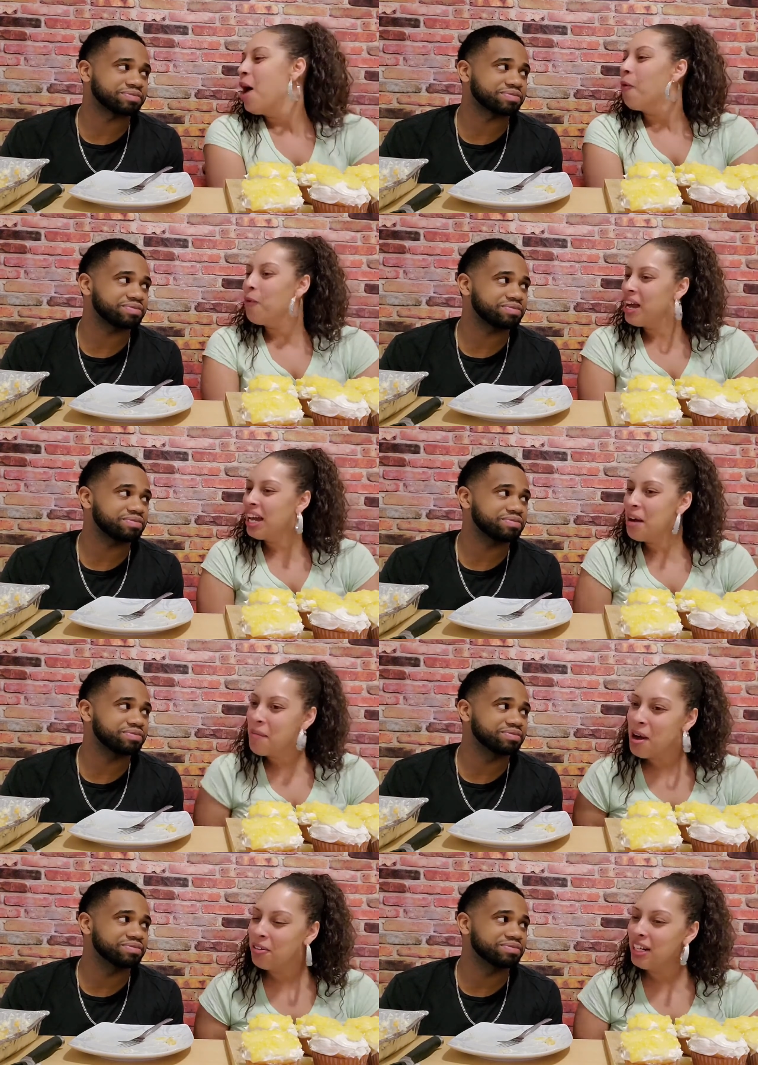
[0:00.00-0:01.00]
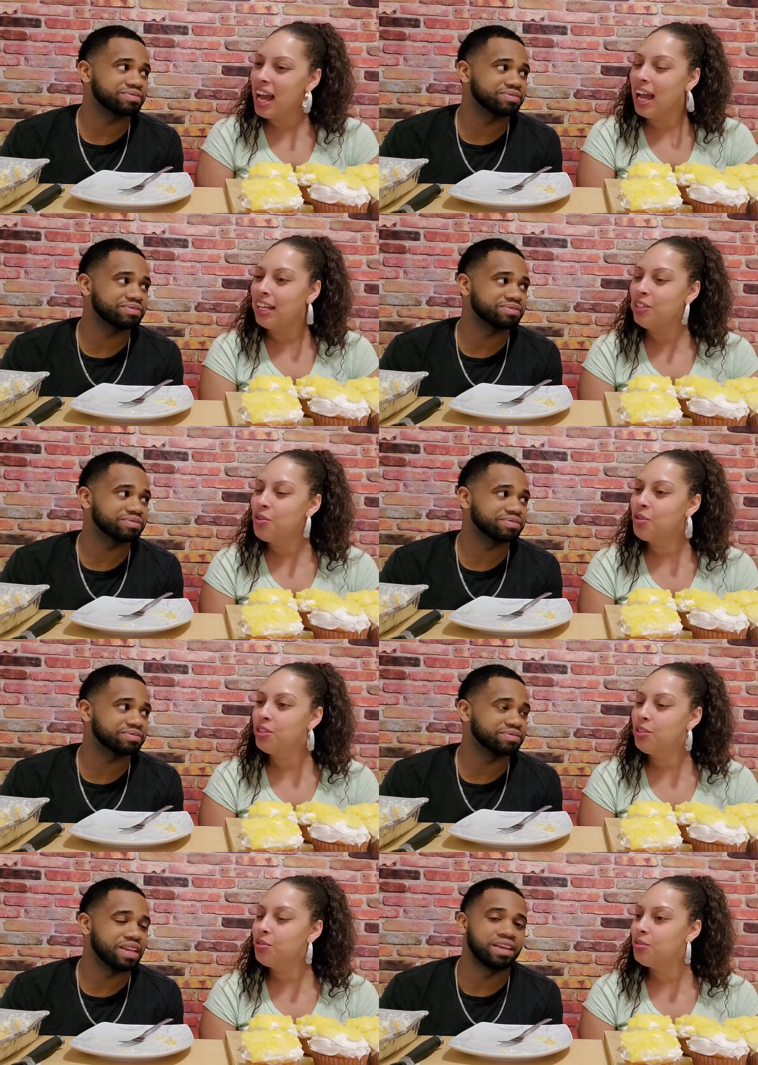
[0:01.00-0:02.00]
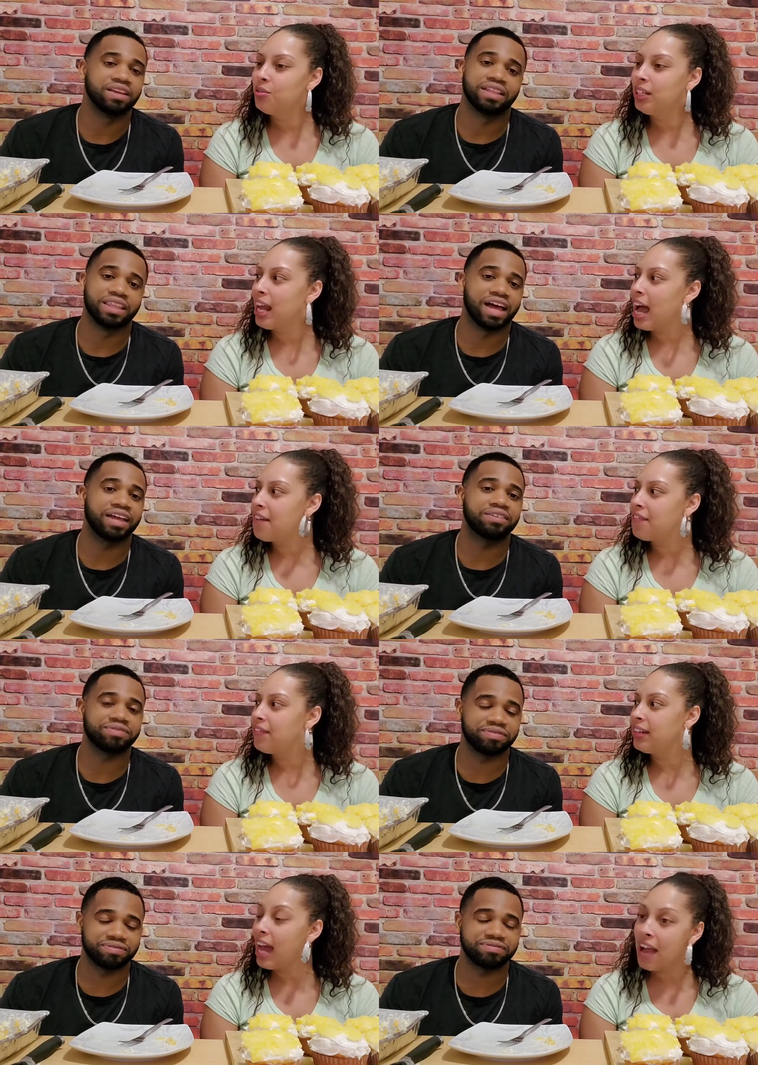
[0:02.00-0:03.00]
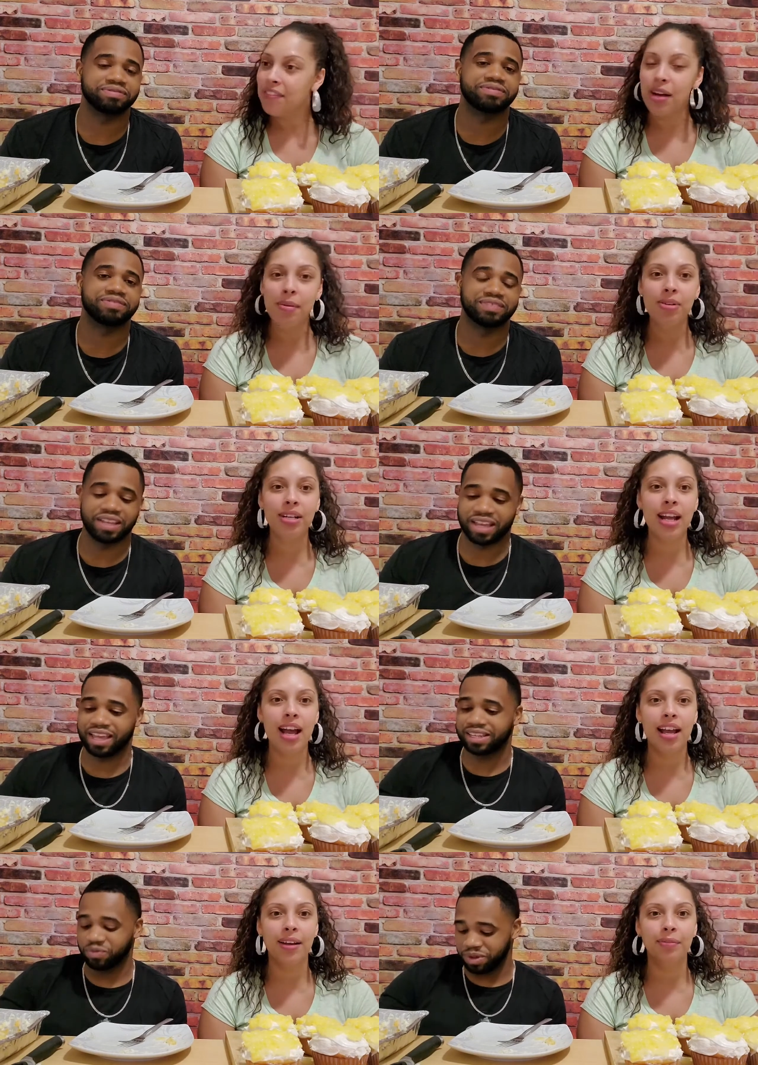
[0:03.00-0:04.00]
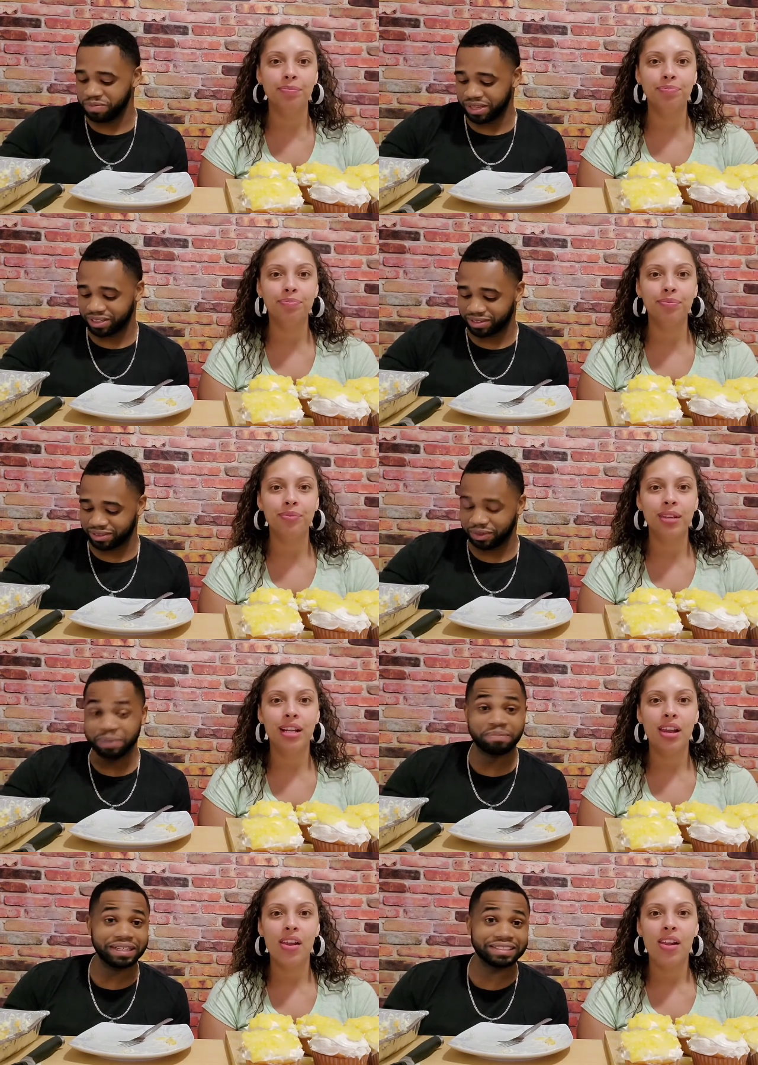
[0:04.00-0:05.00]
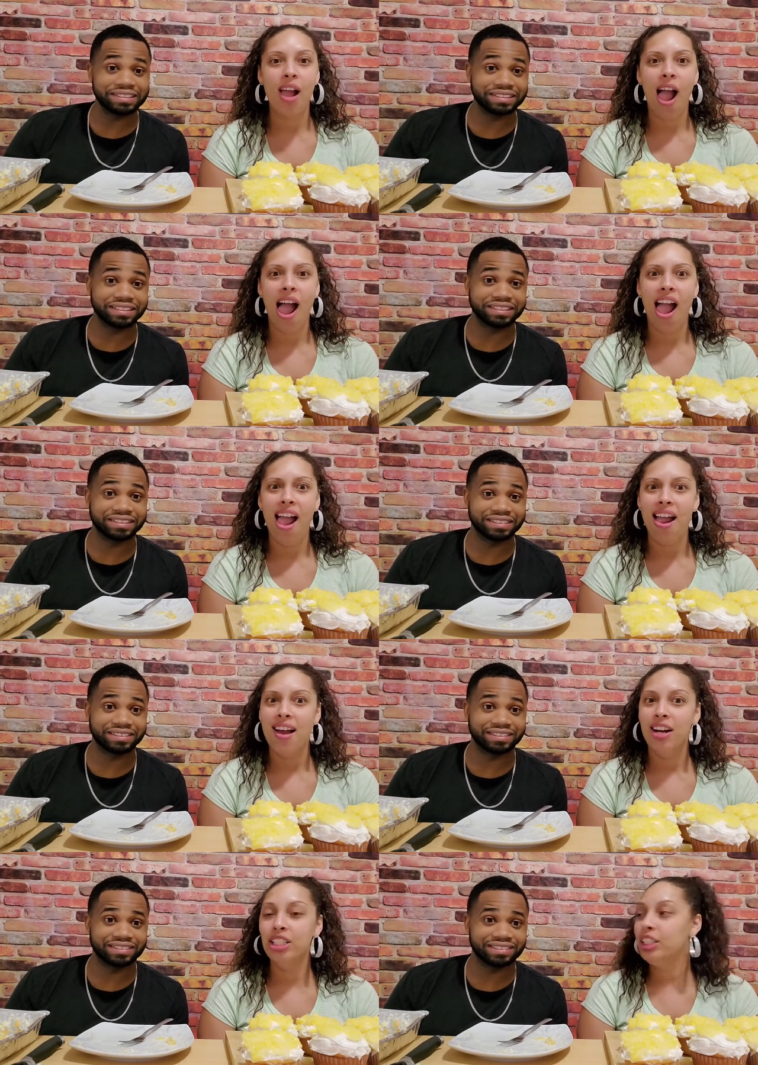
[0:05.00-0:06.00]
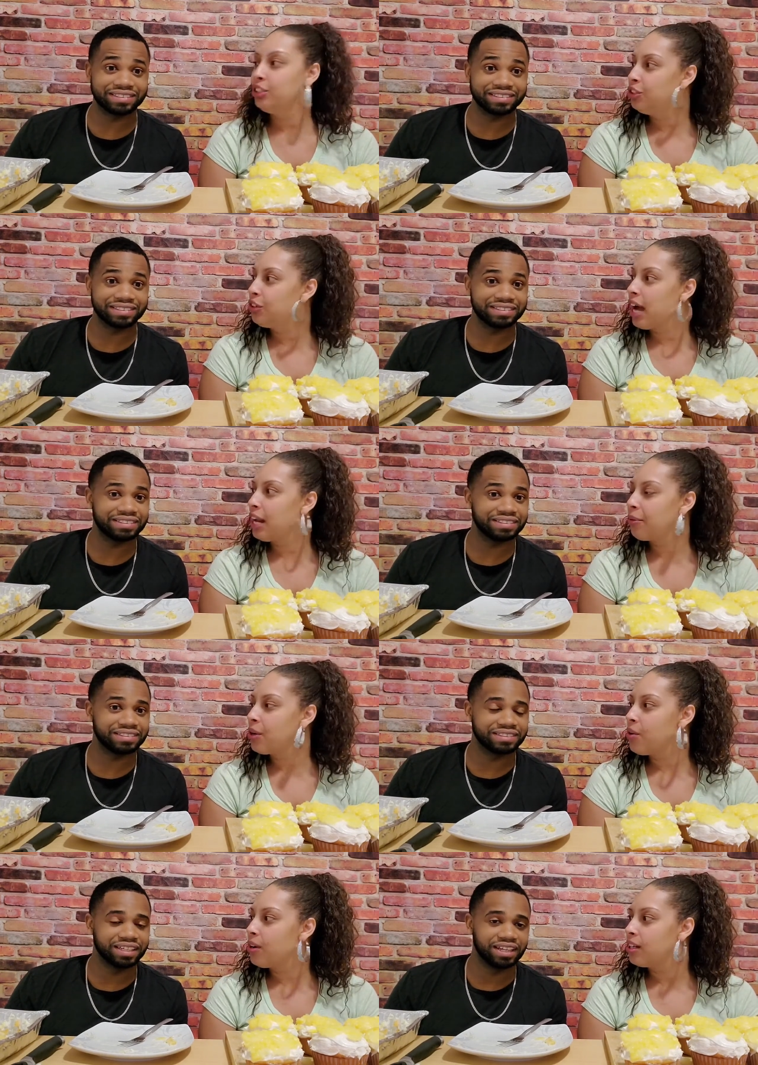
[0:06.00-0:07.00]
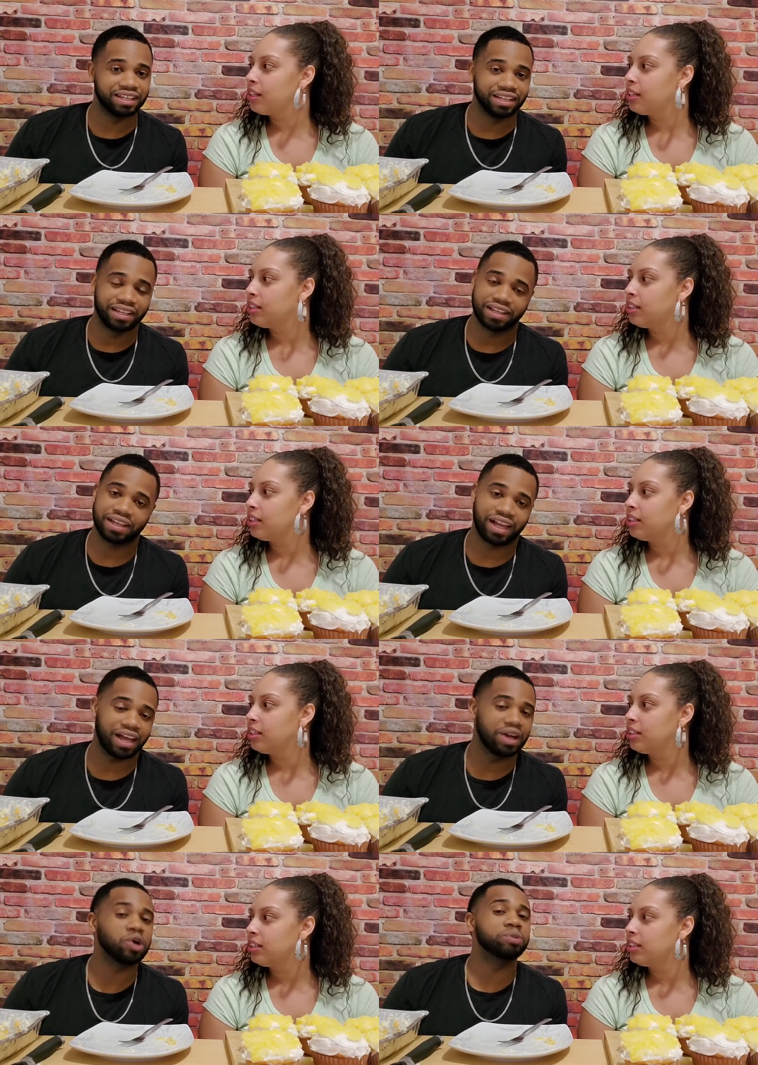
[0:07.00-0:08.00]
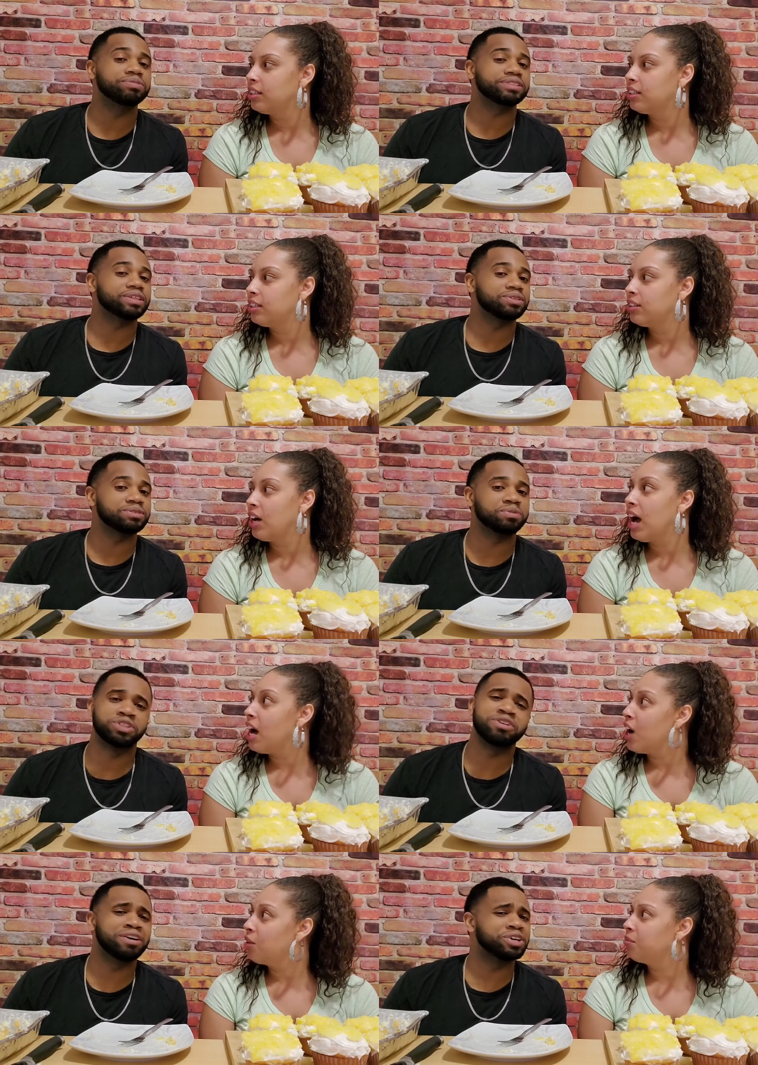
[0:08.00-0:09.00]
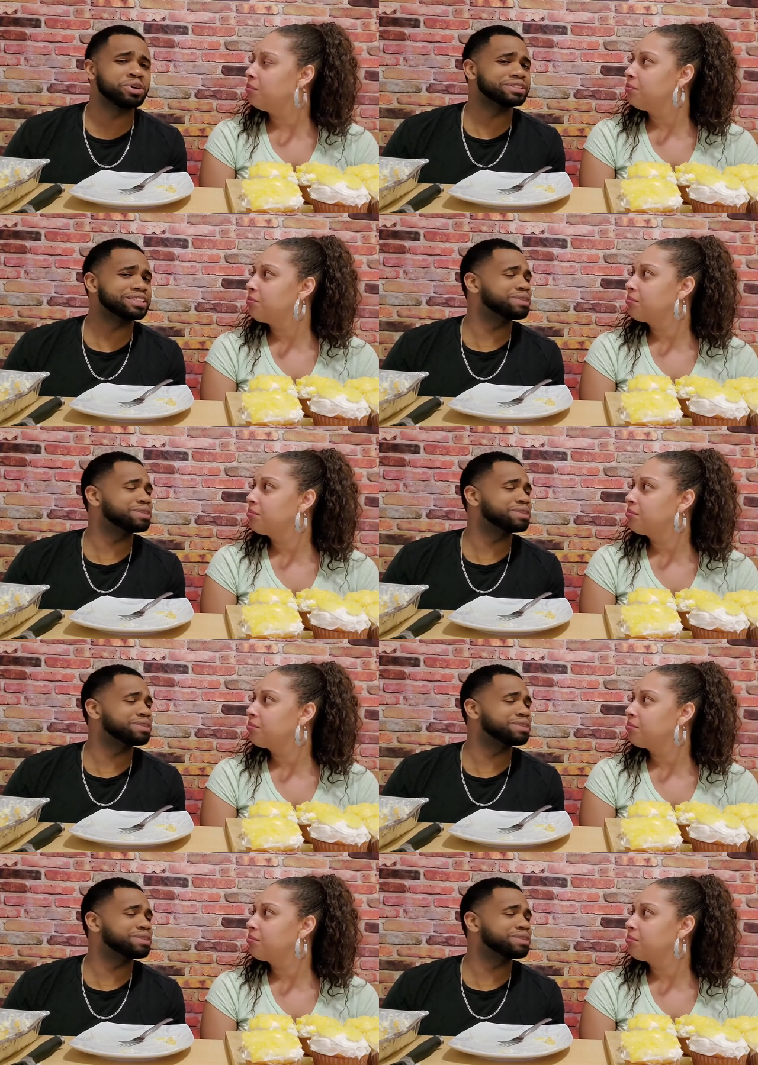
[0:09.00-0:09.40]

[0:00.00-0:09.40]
Speaker 1: what come on tonight? Do do life life, come on tonight? And
Speaker 2: we mi- we missing it.
Speaker 1: Do, do you got it recorded?
Speaker 2: I hope so. I you hope- gonna go sleep